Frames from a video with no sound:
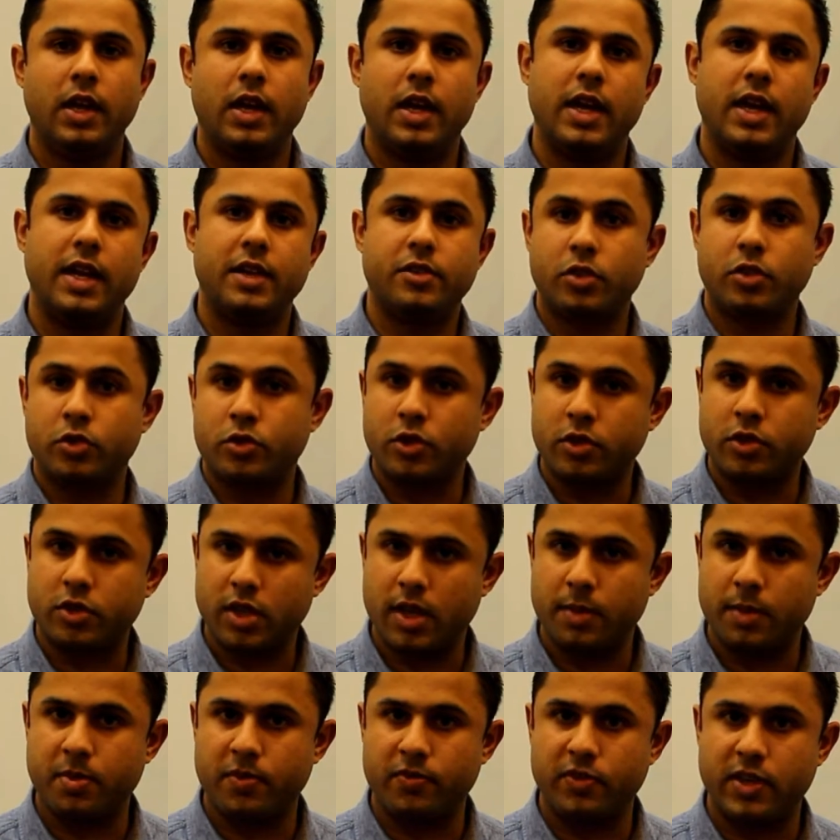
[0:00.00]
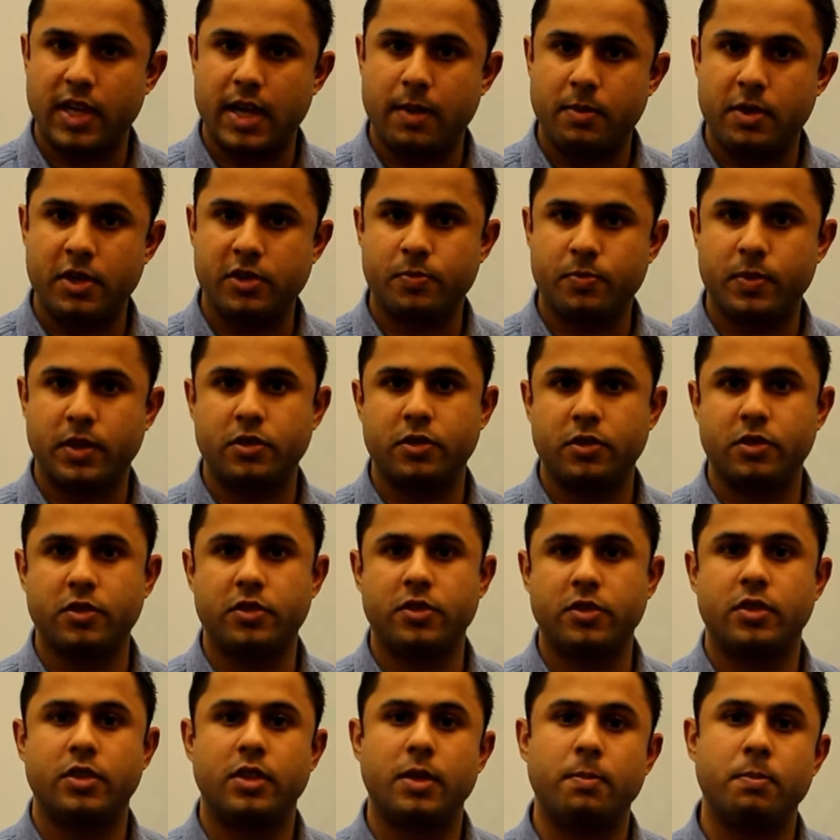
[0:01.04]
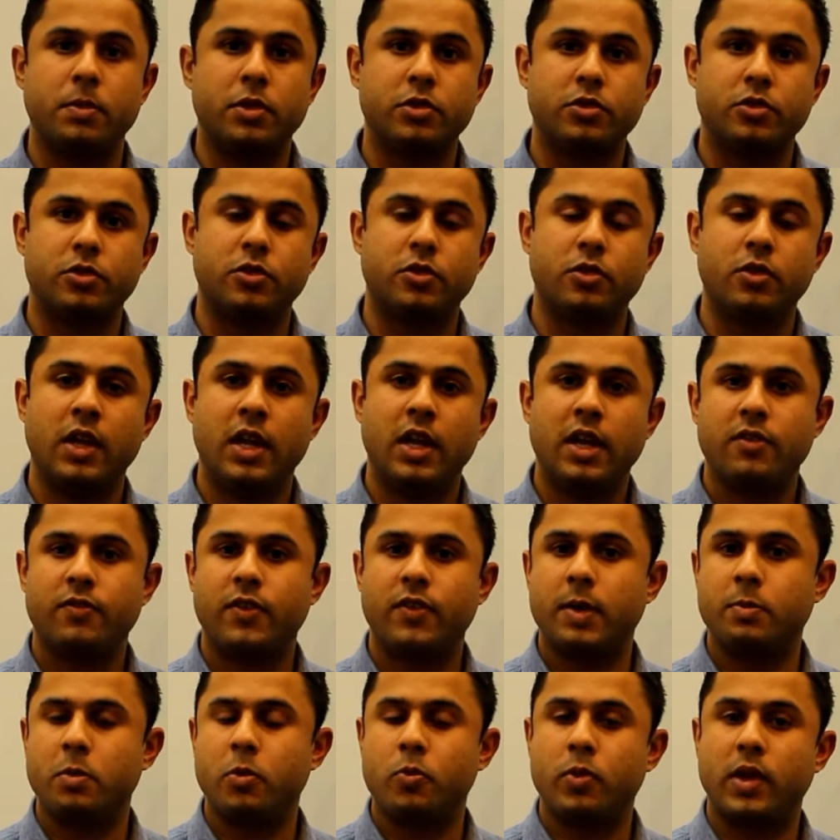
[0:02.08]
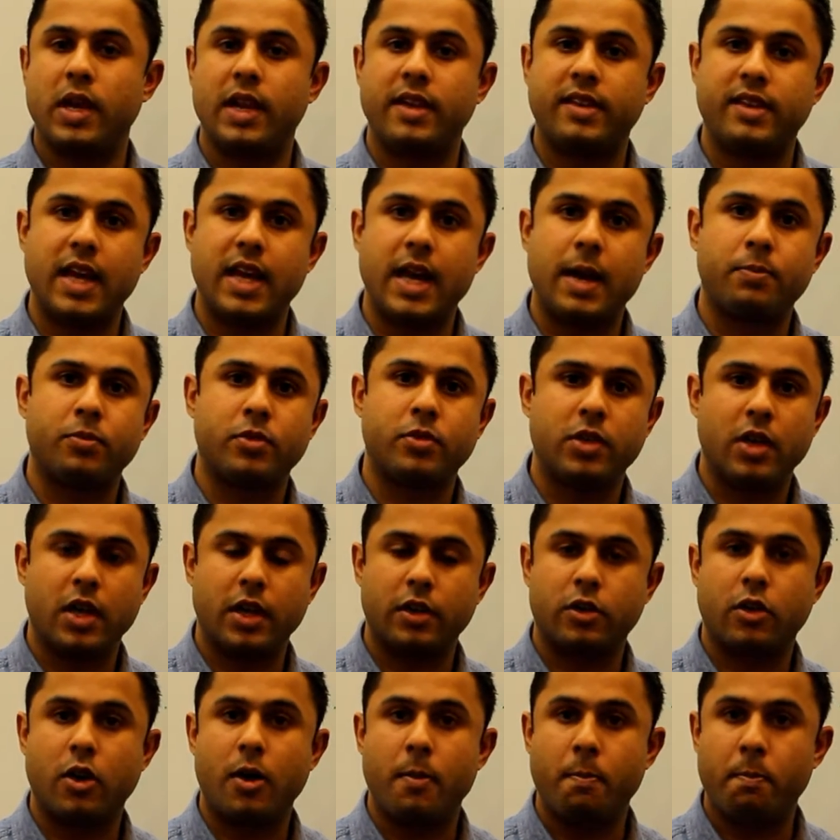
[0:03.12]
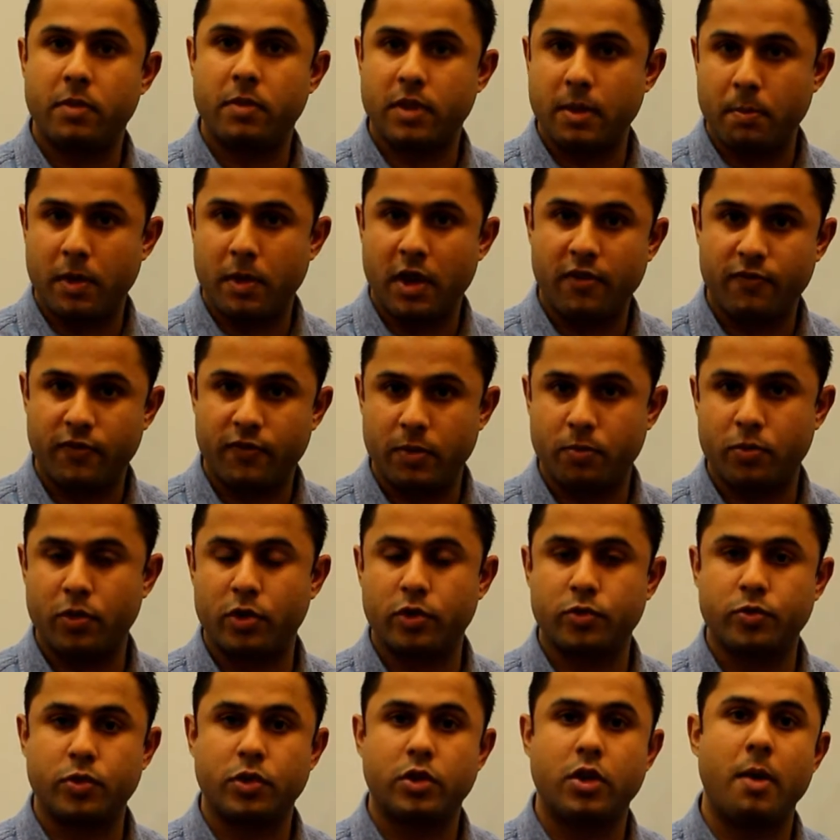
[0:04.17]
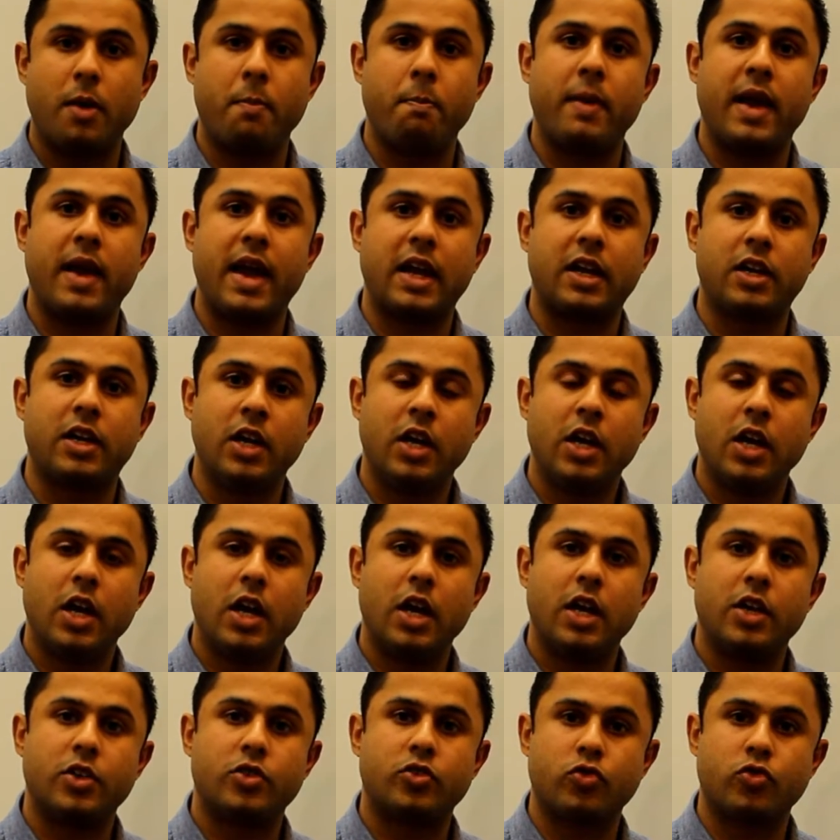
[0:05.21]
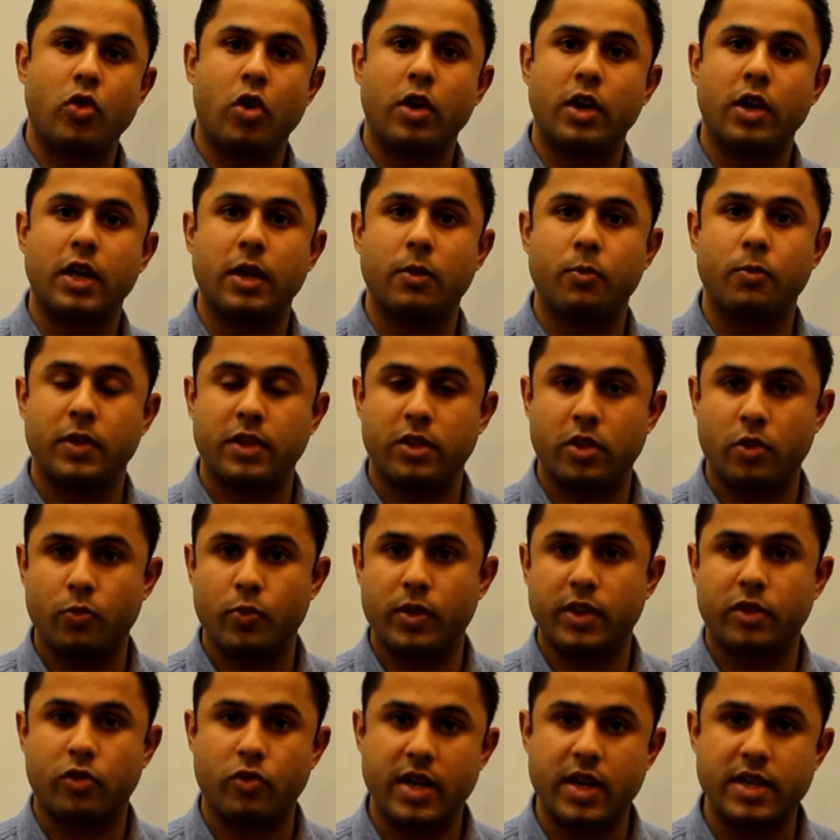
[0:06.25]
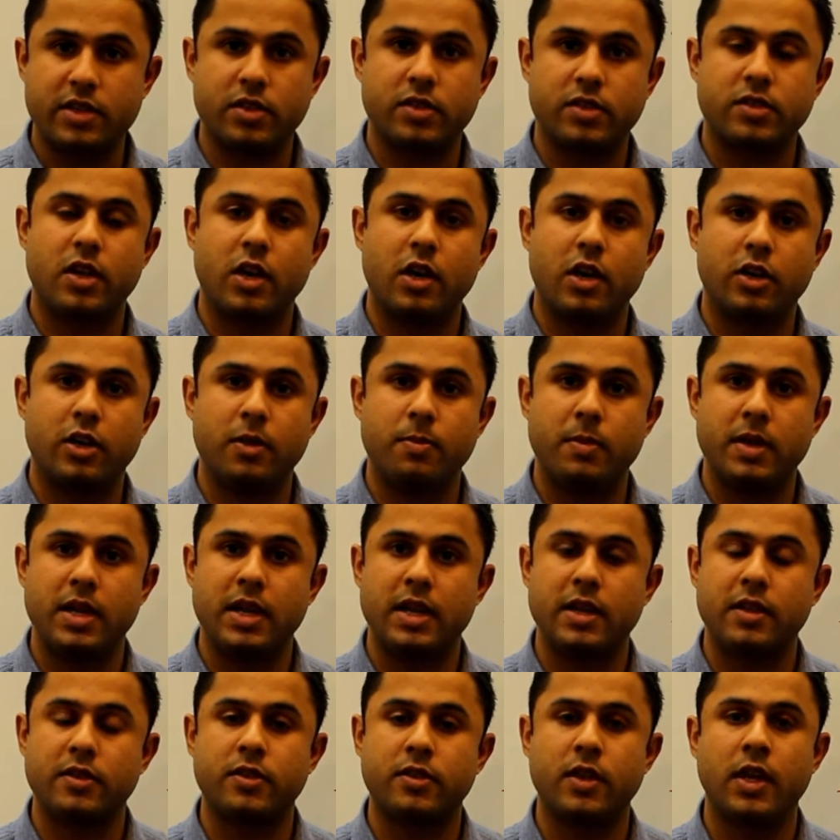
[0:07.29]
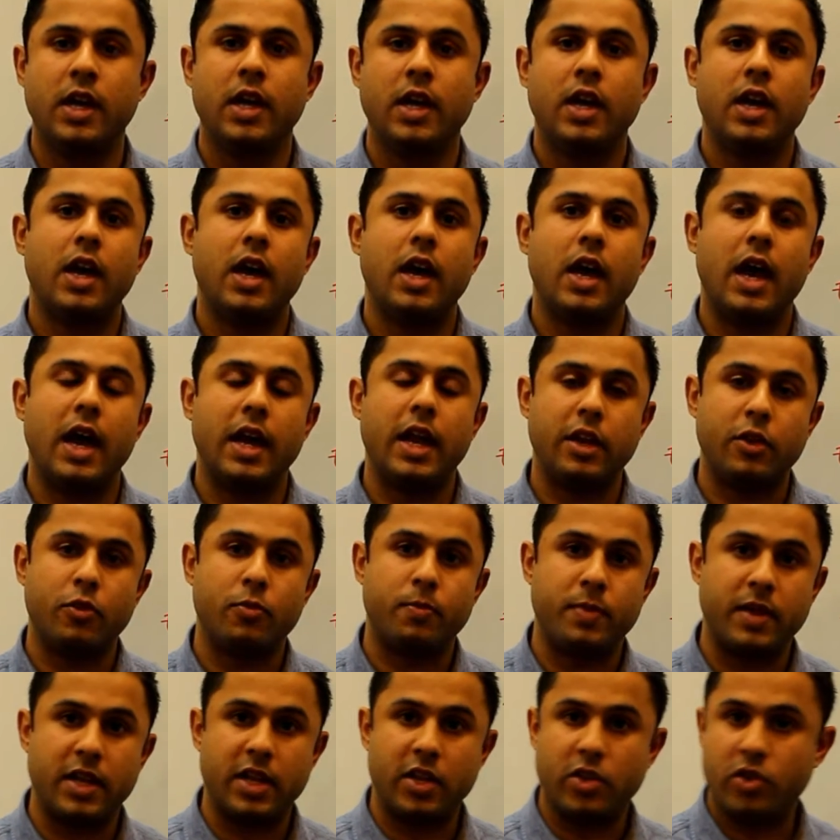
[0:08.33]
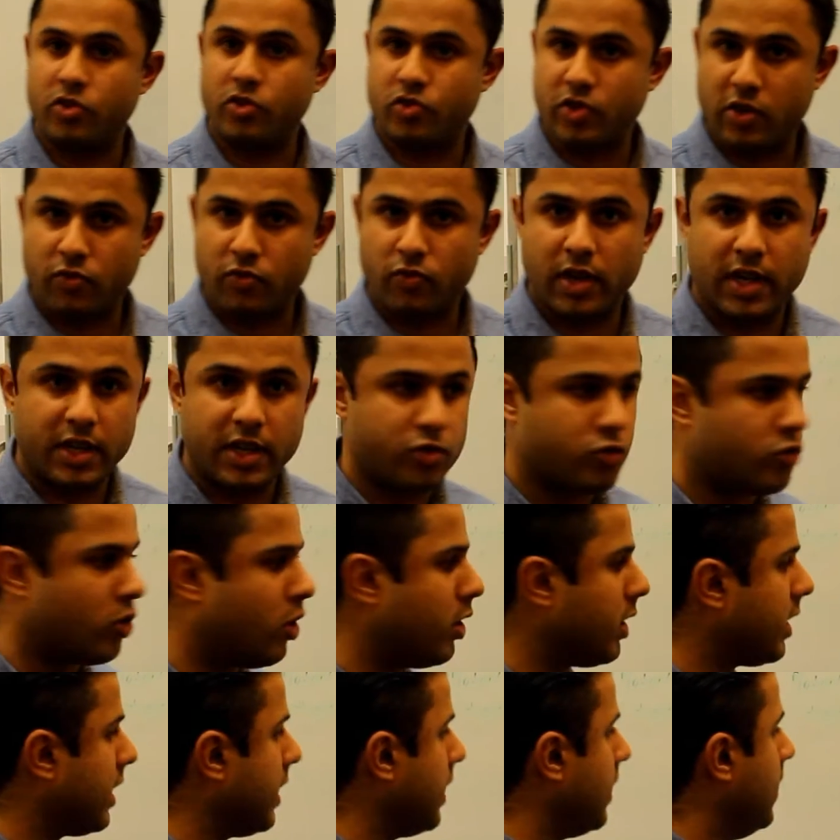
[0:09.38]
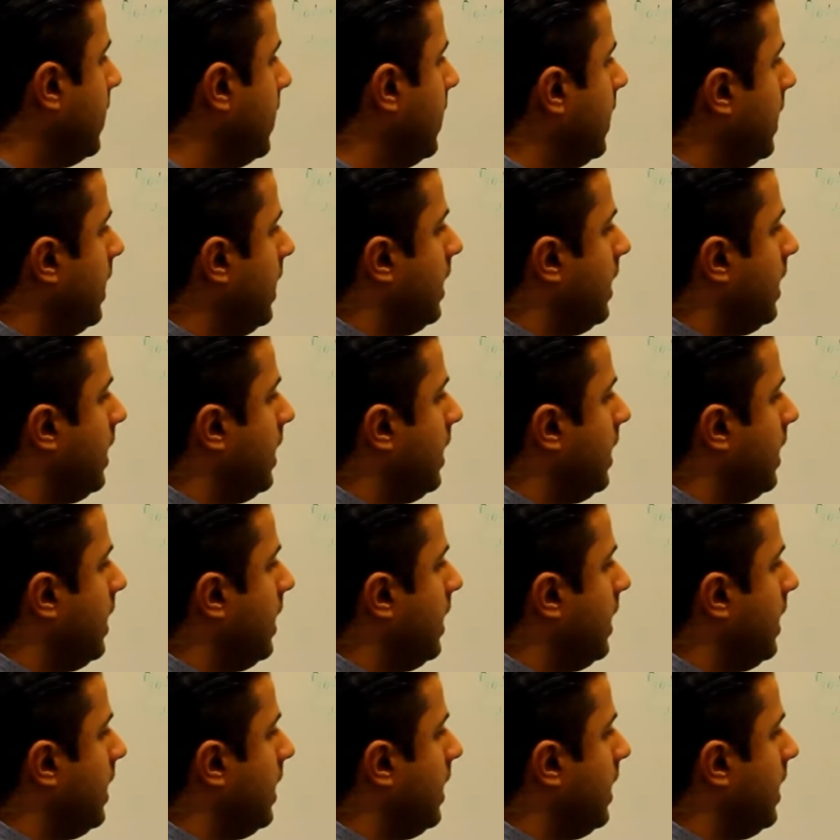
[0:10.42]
Uh, it's a good type of damage because the muscle fiber will adapt and come, the myofibrils will come back uh, stronger with, with greater sarcomeres uh, and they'll be generally stronger.